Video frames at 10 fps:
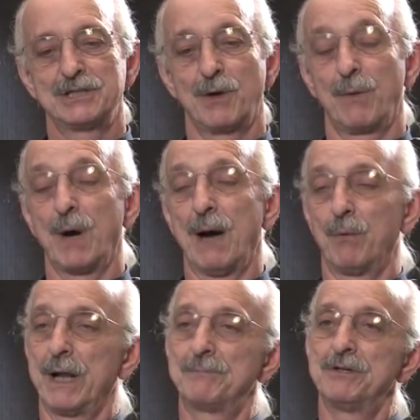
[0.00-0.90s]
So I
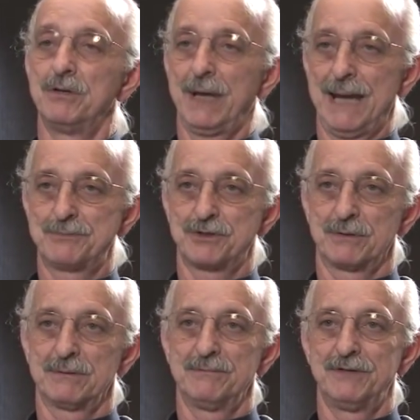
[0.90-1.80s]
went up to New Hampshire,